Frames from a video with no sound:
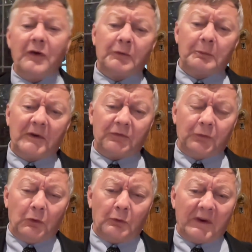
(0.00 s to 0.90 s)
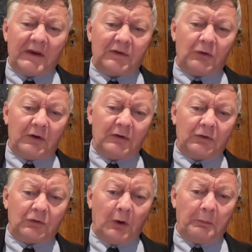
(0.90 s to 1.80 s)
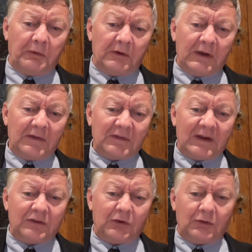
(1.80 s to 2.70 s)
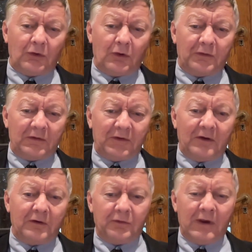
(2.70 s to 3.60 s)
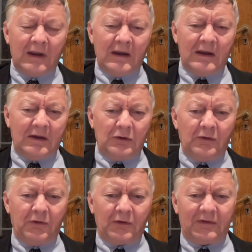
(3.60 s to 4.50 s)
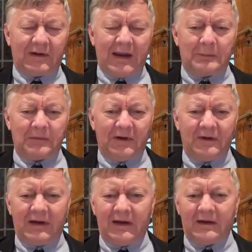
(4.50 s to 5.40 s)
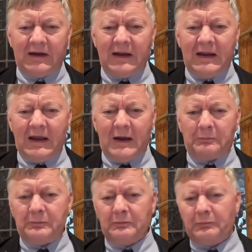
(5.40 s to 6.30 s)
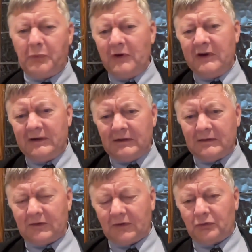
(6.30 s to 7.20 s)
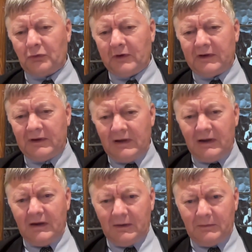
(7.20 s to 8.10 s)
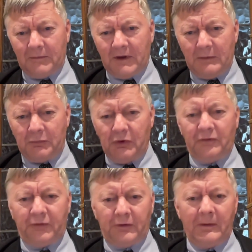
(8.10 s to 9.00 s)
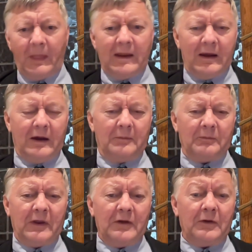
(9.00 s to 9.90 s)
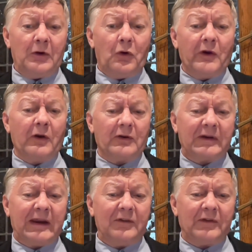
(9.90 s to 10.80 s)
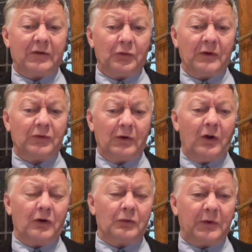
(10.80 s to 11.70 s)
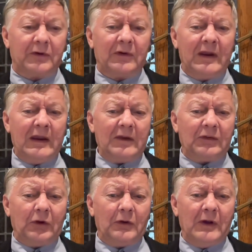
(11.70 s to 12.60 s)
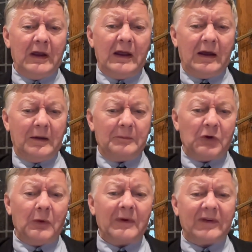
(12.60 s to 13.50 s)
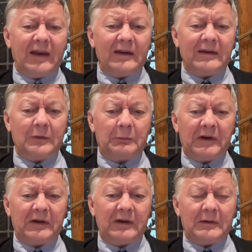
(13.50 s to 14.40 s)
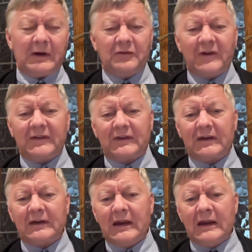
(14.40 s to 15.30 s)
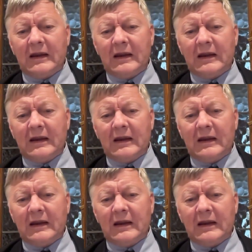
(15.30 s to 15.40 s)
Roads Must Fall, where they started to topple statues of the founder of University of Cape Town and burning, destroying beautiful oil on canvas, original artworks. So USAID has been investing in